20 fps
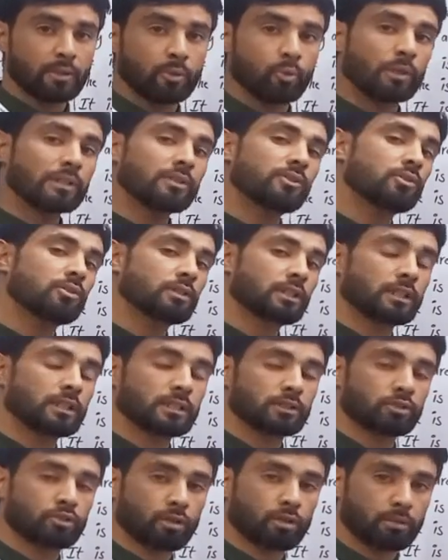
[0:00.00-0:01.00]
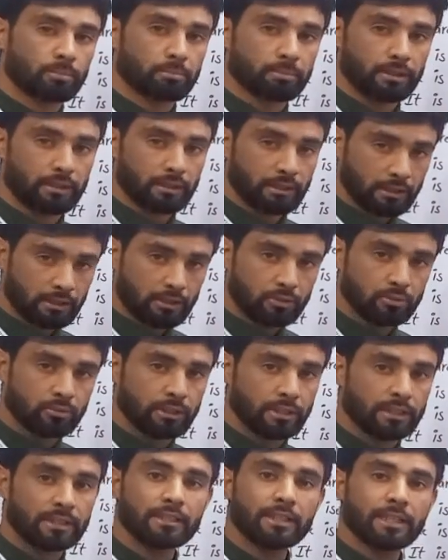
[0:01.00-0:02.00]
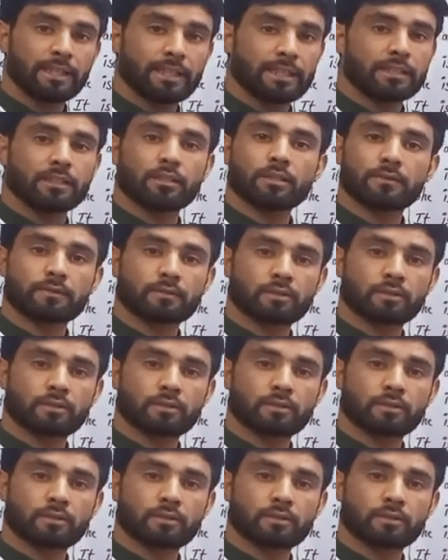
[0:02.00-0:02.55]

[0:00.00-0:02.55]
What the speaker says: Once you get a job in UN, then of